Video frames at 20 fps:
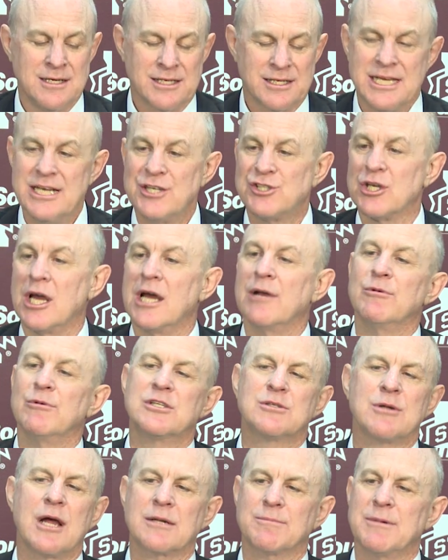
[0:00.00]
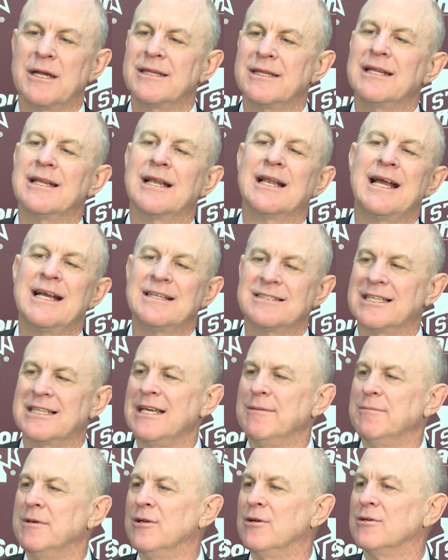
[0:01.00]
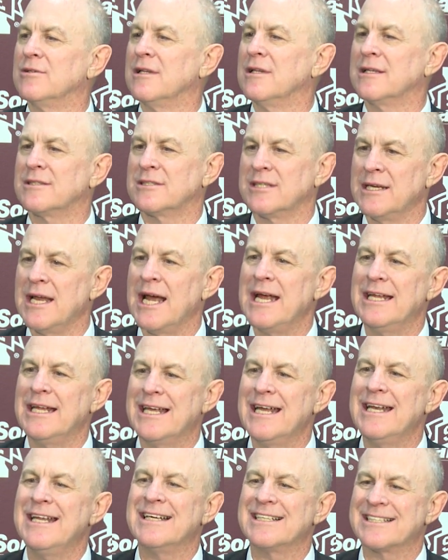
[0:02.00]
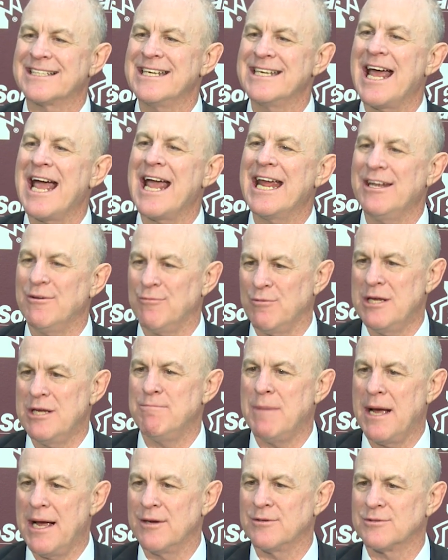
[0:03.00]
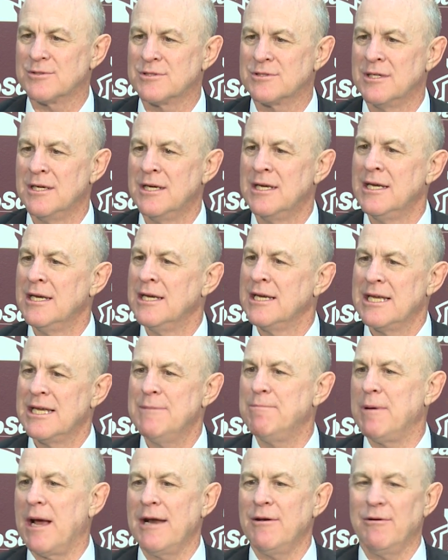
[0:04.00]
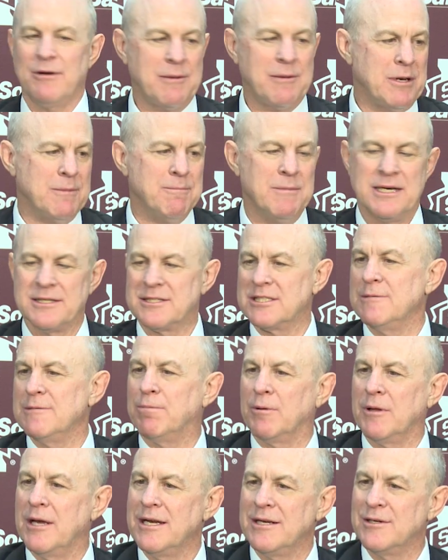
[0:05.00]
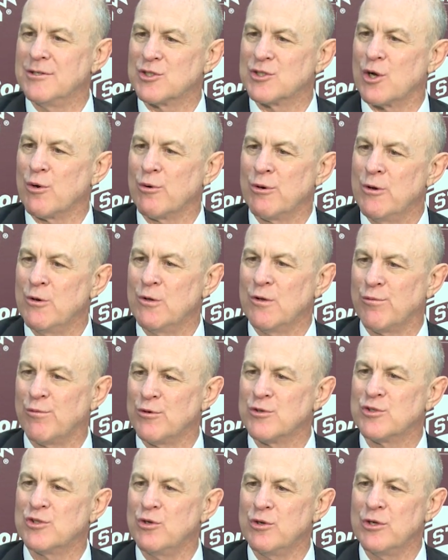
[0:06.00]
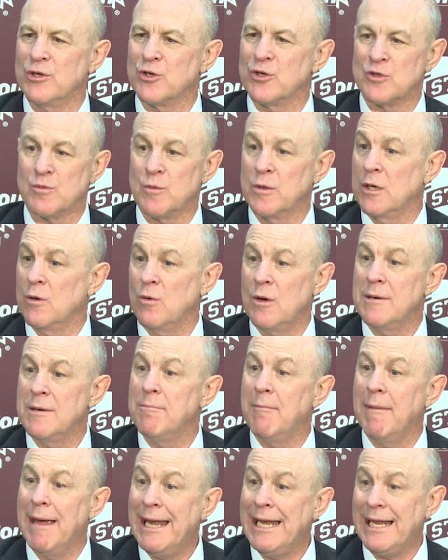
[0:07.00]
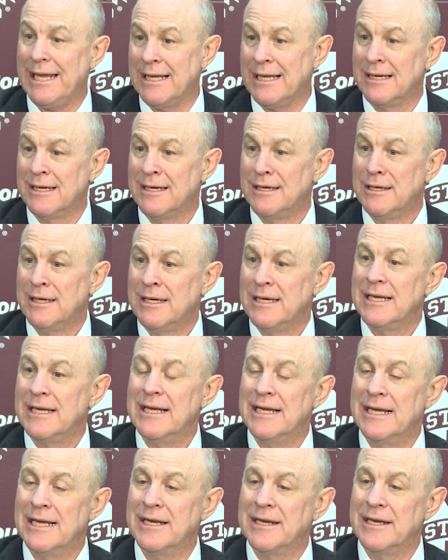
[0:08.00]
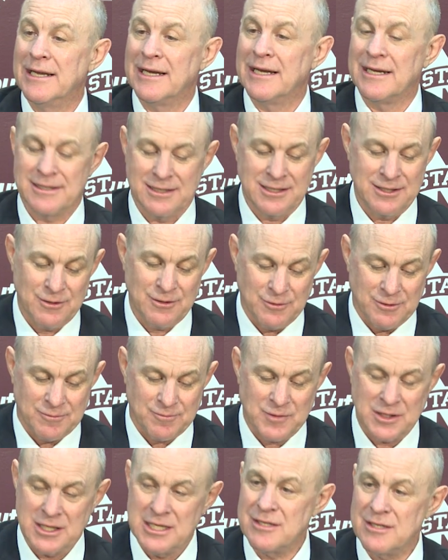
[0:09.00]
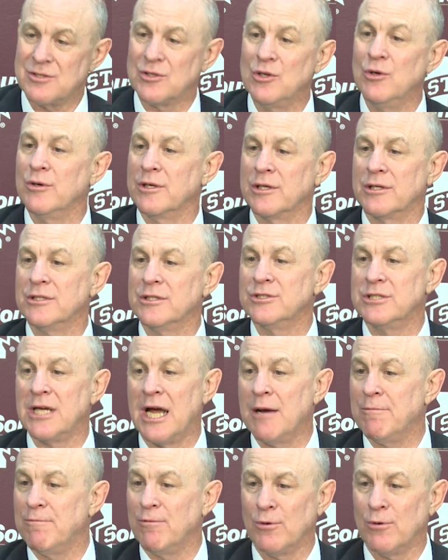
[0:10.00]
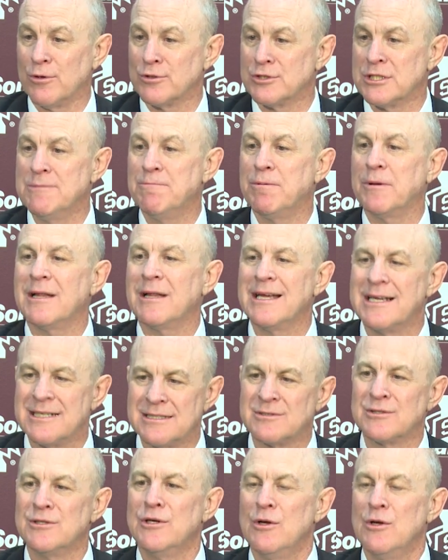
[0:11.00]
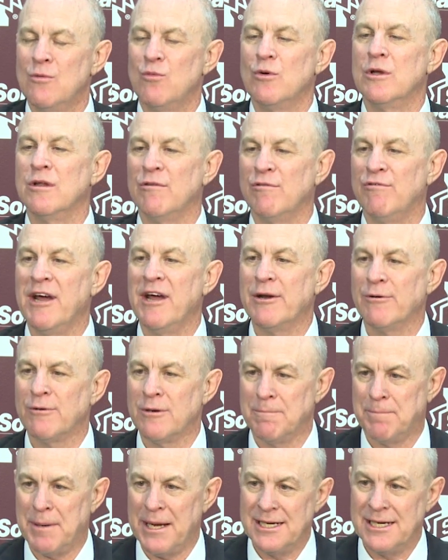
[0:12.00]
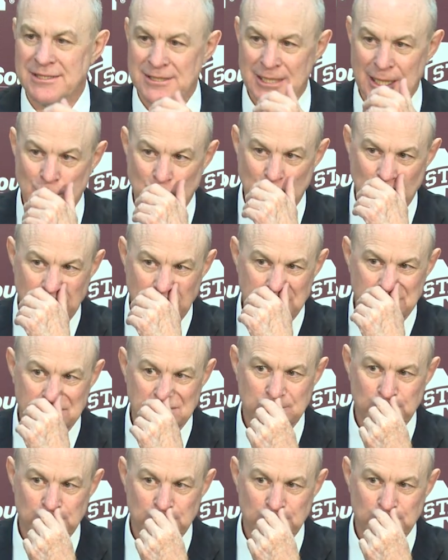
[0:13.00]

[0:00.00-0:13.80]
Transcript: Keyshawn, we talked about that in the last game. Tonight, again, he has 9 rebounds. I don't know how many minutes he played in his career the first 2 years, but it wasn't many. And, he's doing a good job for us. He plays with a veteran pace out there.